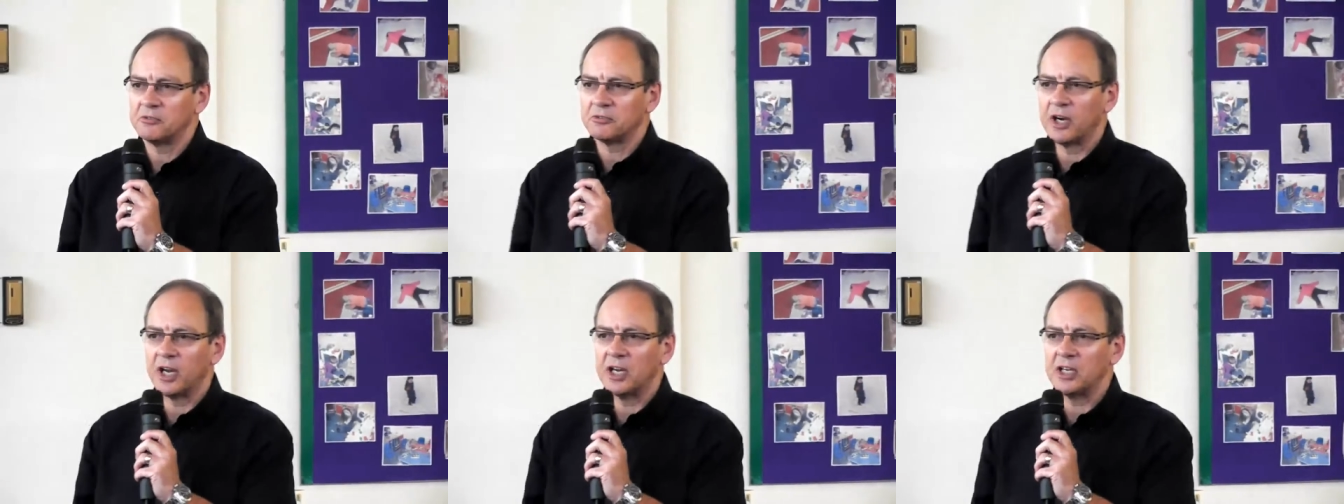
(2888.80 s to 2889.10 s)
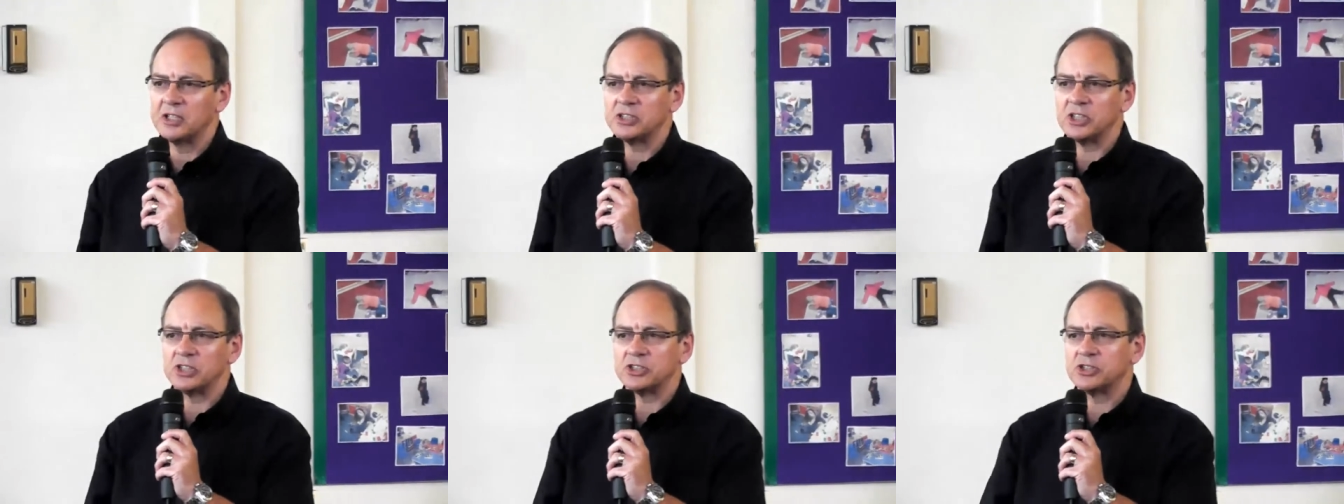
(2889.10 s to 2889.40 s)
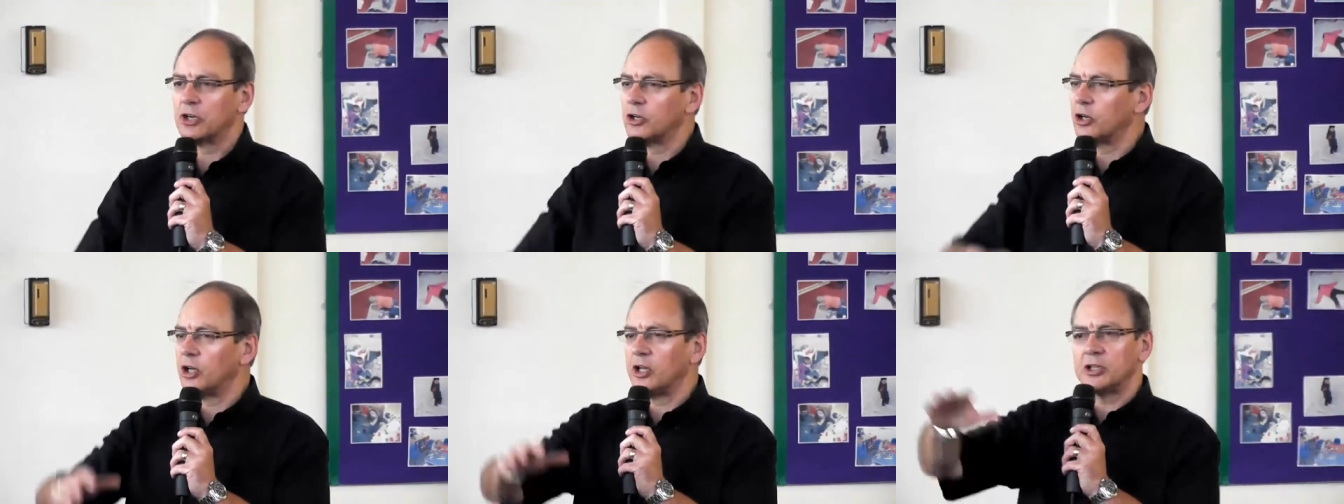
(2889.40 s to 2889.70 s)
Friends,
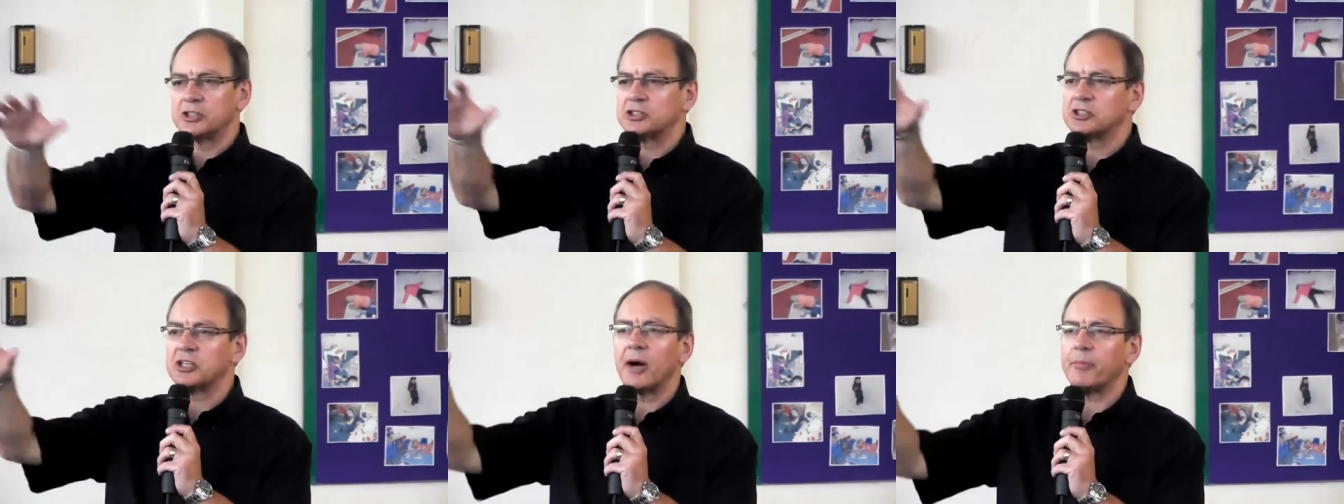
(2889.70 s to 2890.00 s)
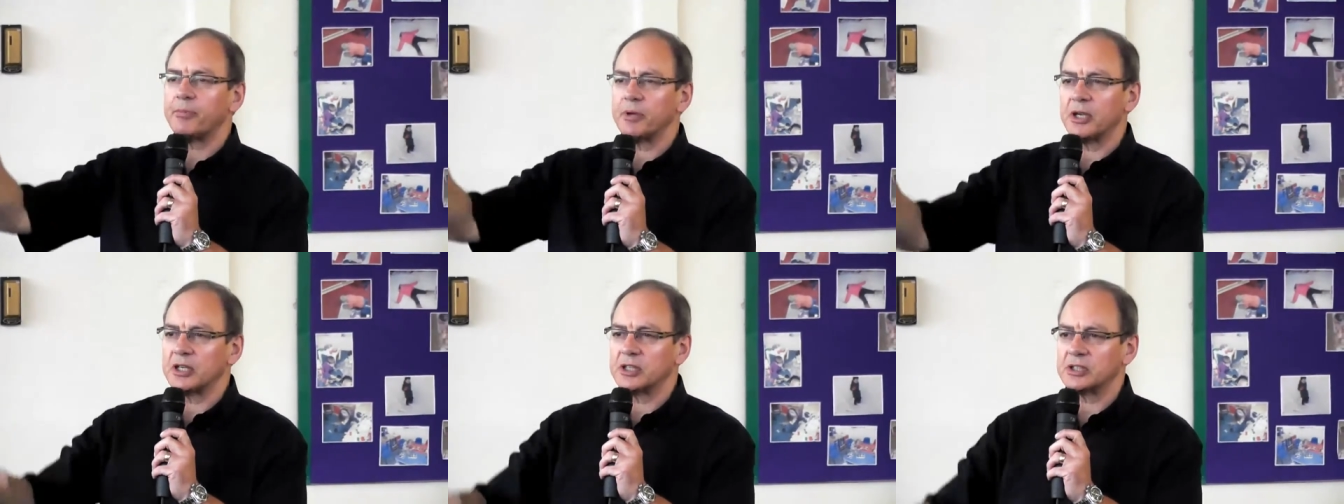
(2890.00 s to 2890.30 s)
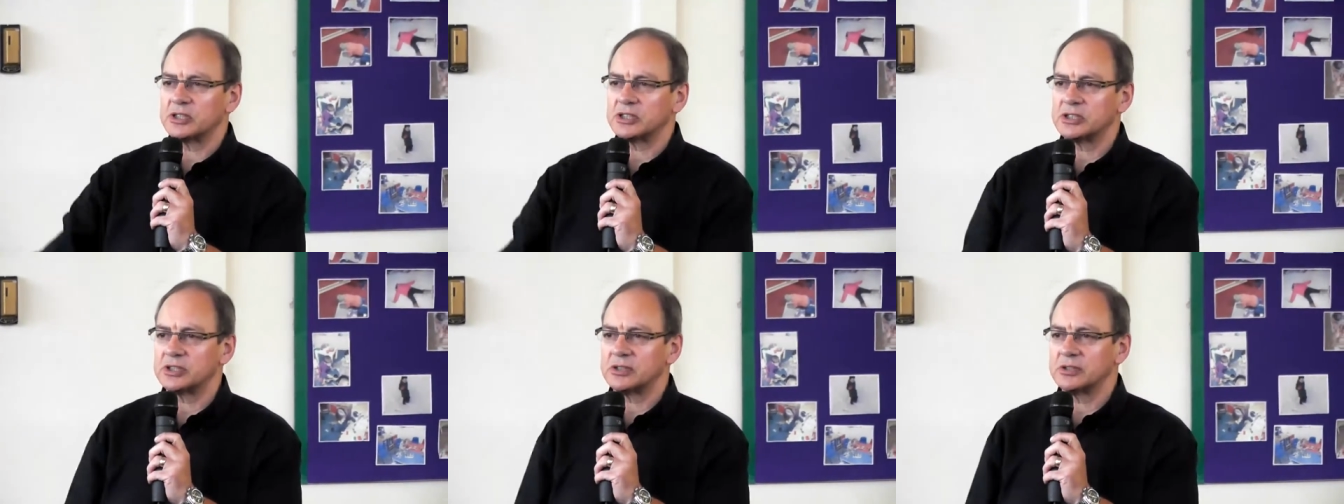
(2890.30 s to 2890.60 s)
it's not all the
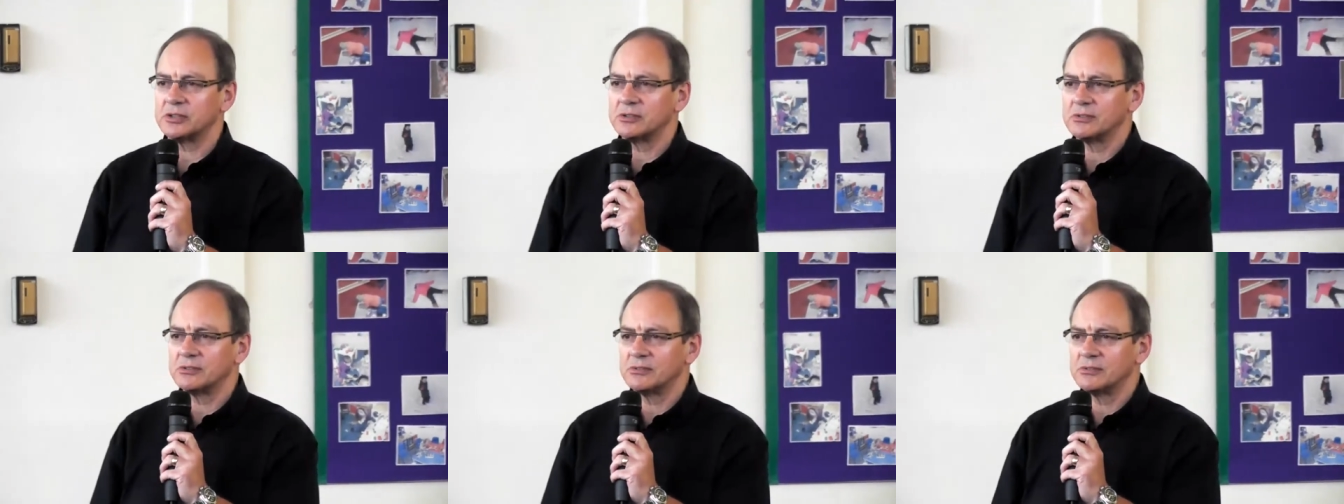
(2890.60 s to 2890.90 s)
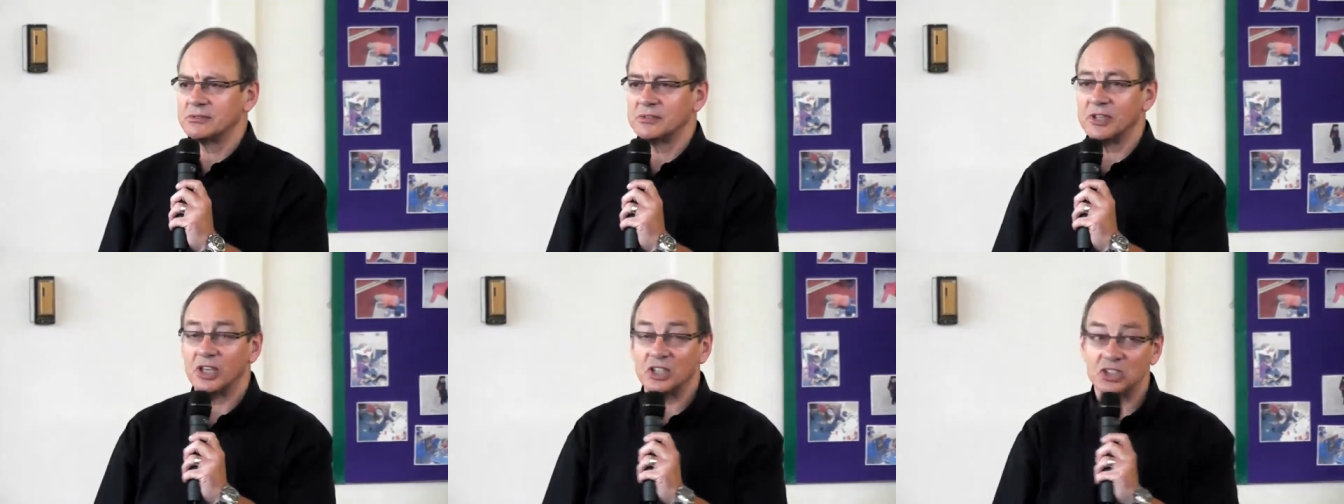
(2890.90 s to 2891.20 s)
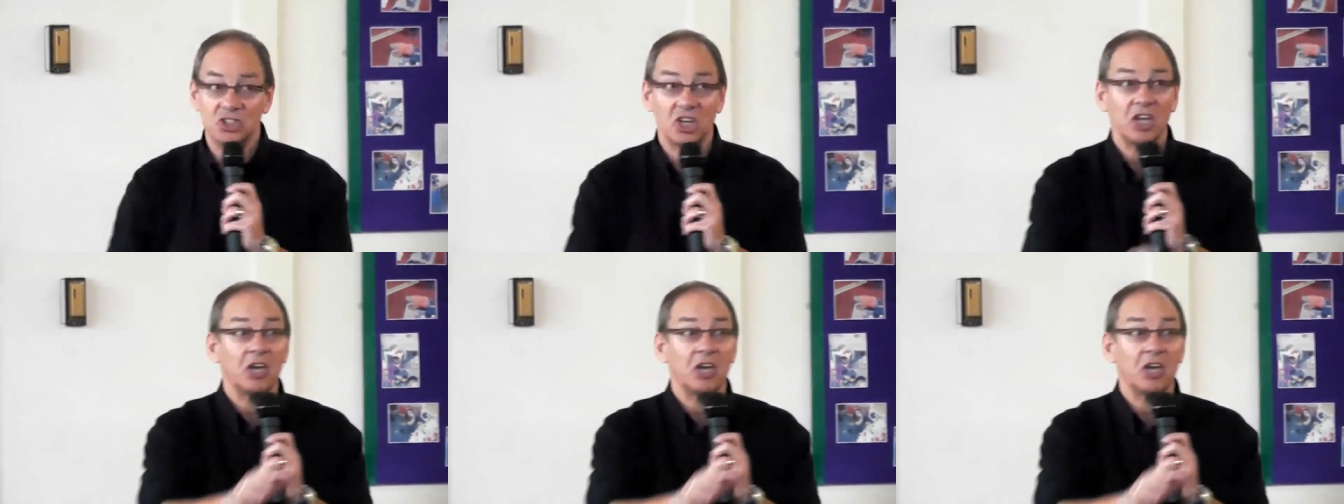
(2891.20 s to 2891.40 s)
trappings, it's